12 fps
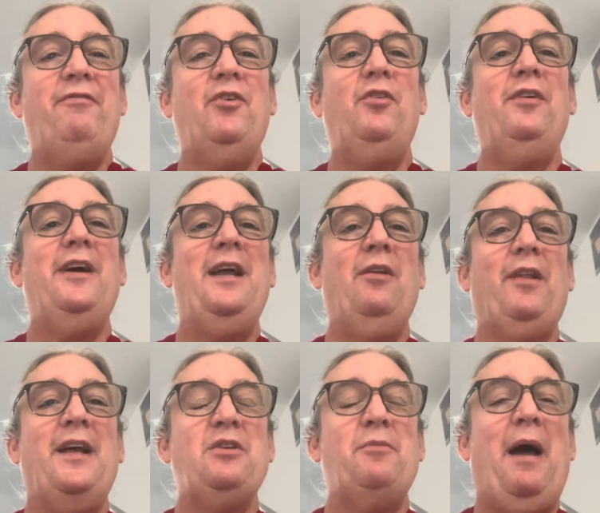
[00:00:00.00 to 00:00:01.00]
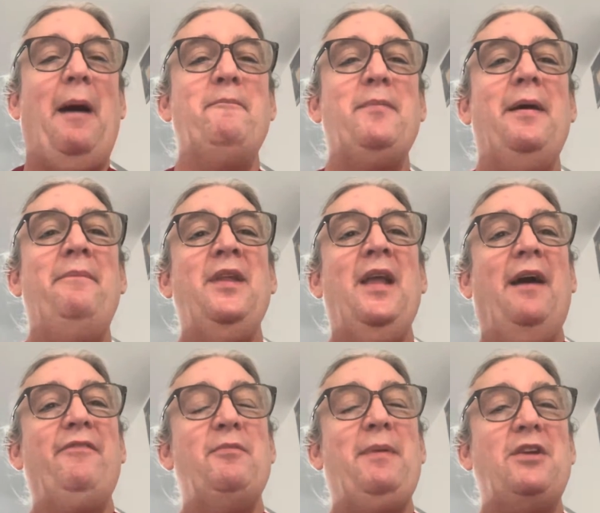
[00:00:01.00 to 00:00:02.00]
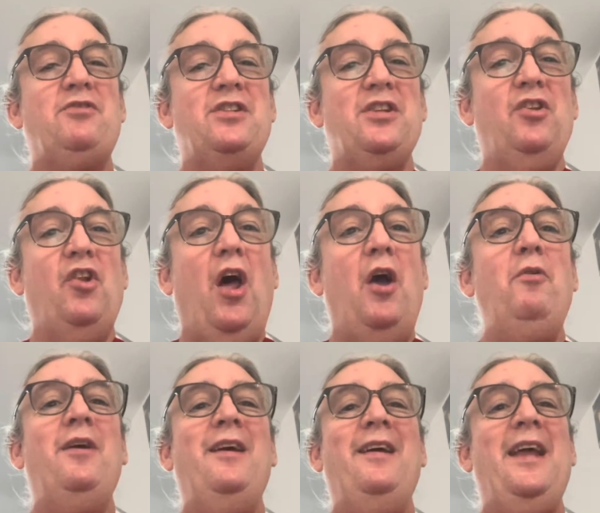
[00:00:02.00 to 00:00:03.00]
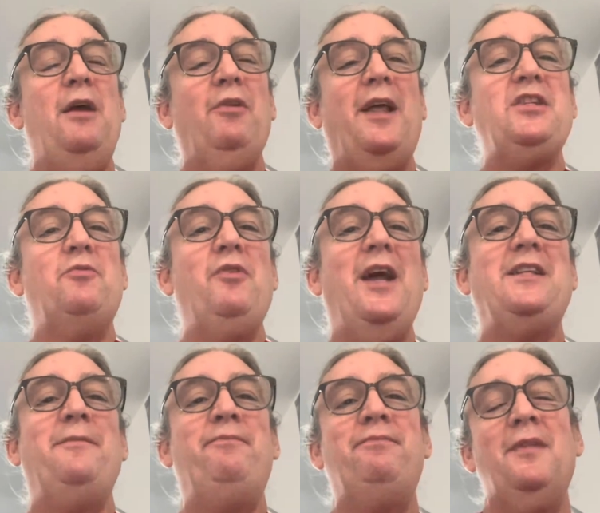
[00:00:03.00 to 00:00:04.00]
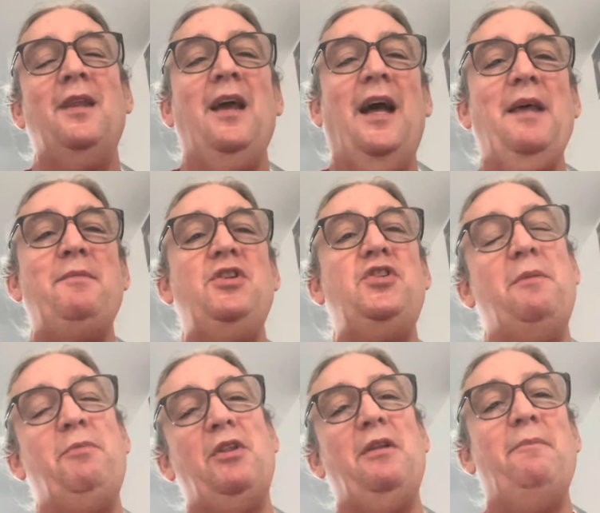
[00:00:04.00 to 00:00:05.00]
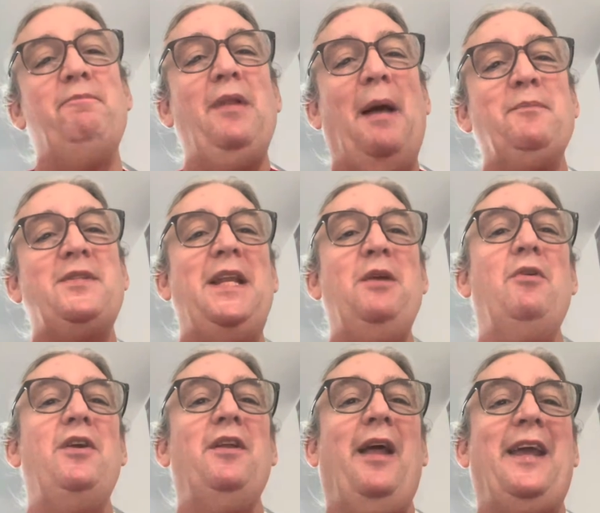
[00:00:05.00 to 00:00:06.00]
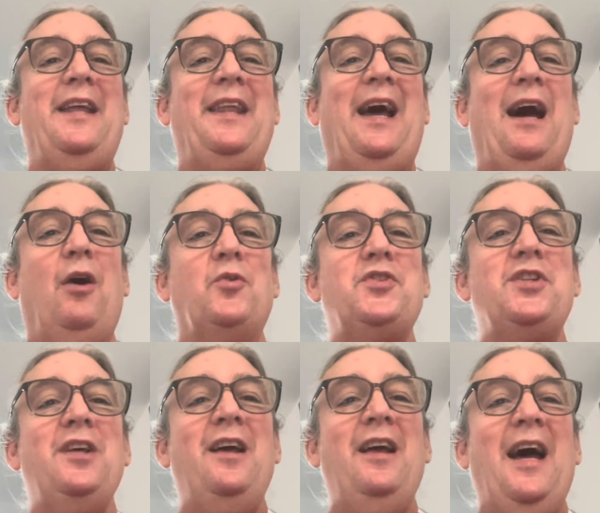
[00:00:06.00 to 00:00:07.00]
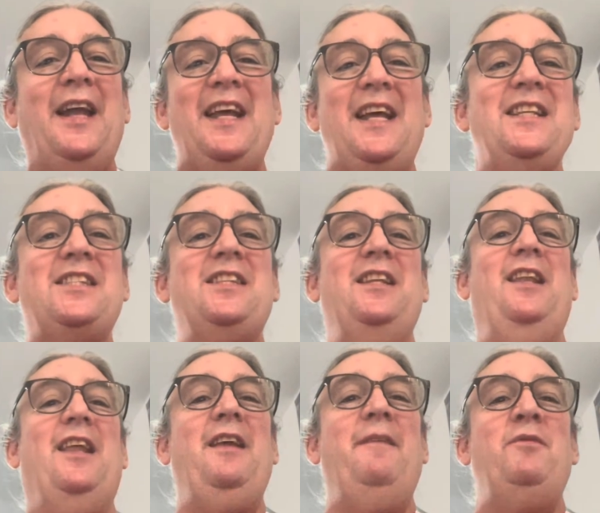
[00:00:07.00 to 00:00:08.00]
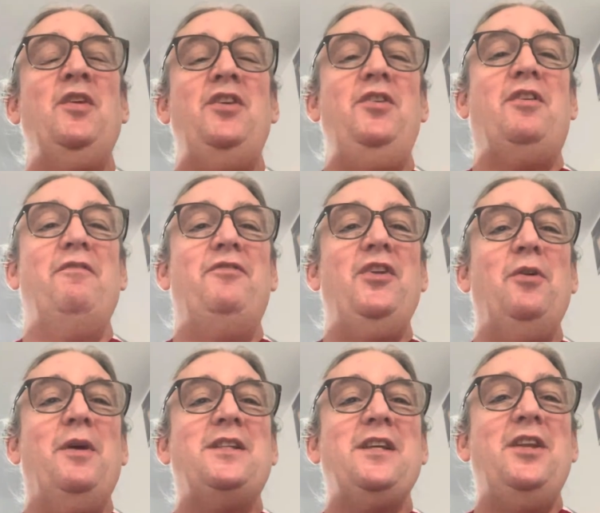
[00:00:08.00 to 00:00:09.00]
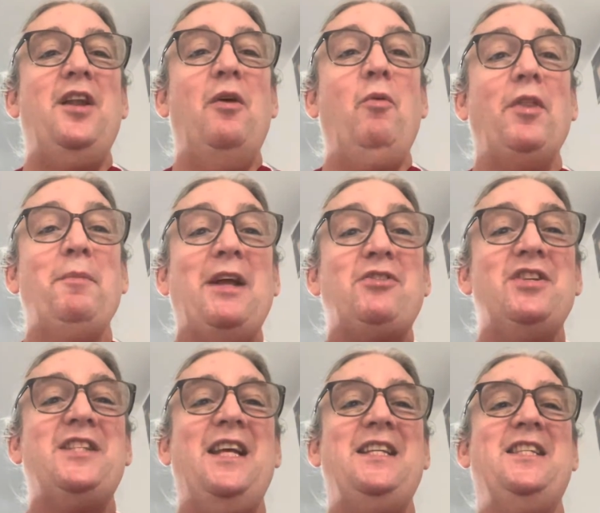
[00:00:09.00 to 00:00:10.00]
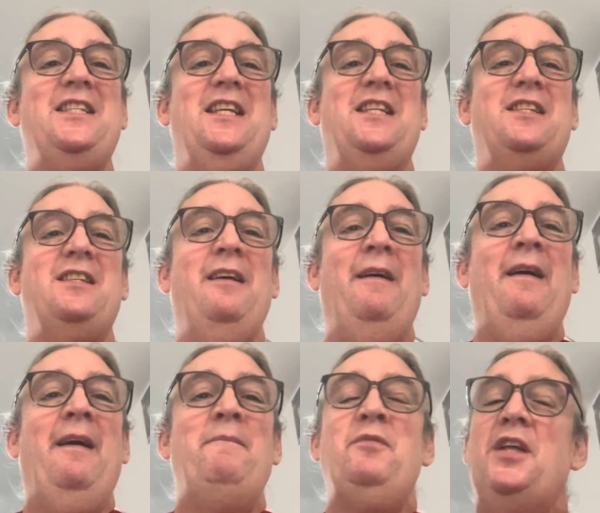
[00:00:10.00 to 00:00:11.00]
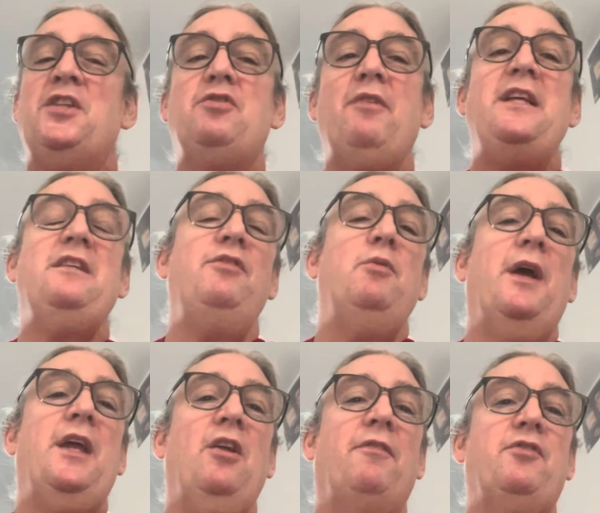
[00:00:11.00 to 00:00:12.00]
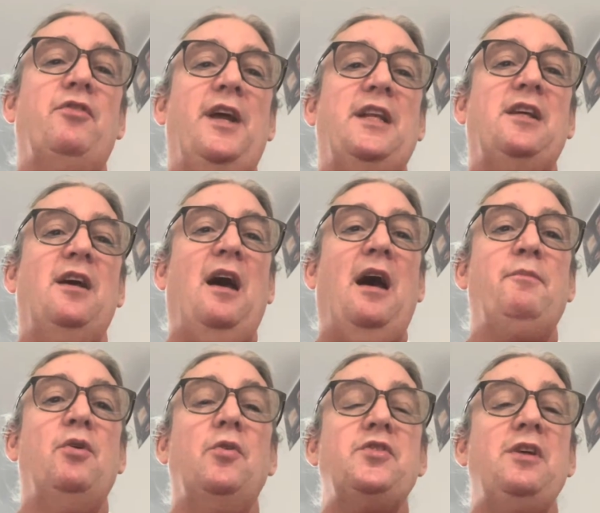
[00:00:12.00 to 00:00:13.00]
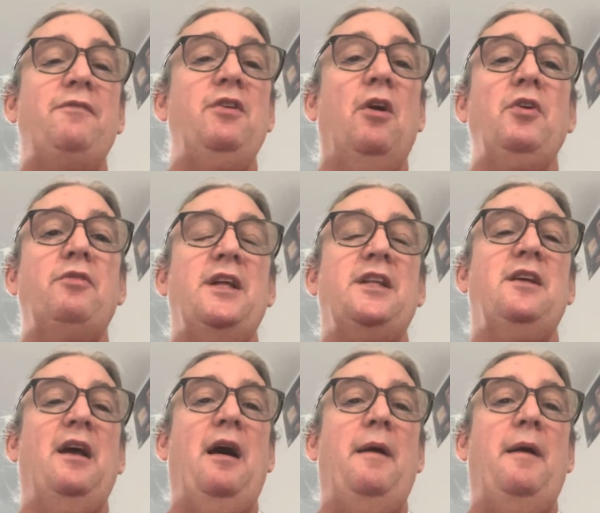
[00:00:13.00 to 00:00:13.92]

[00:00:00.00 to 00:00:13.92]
full, it'll light up amber. And if the battery's at low, it will light up red. And that means you can put the lamps anywhere you like in the house, and instantly you can view it and you know what the battery status is. It's great if you're working off grid, but also if you're on grid,